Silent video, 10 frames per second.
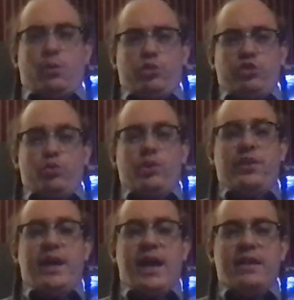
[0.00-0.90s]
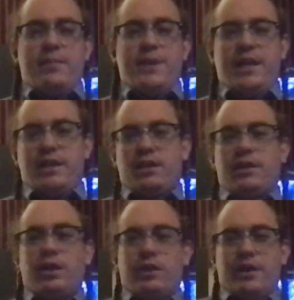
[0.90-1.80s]
which is when they had the meeting and
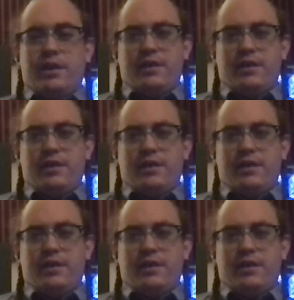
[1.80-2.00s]
declared it.